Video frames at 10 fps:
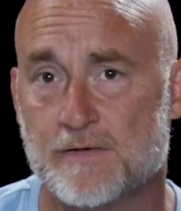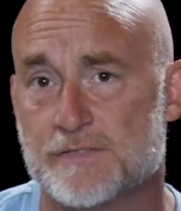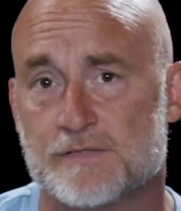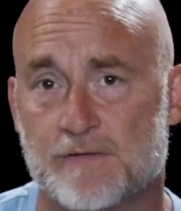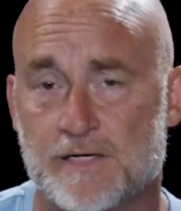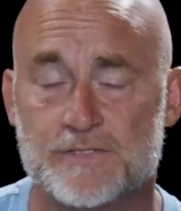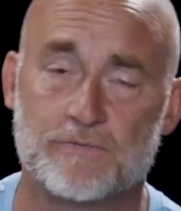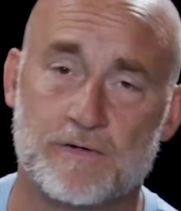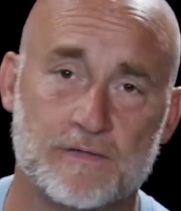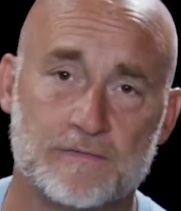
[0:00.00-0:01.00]
those of us
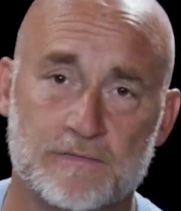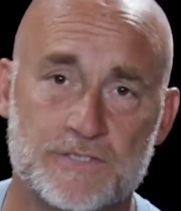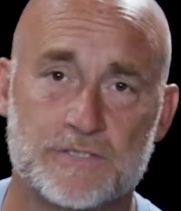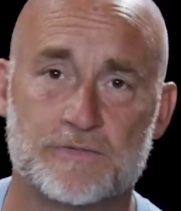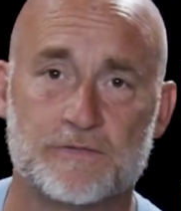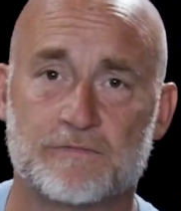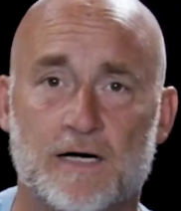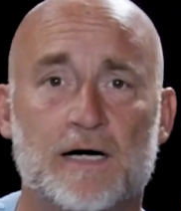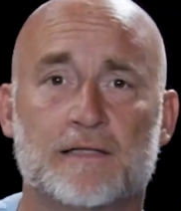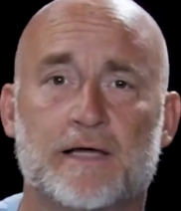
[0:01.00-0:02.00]
who are the children of
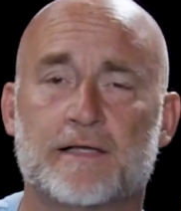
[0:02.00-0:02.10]
God.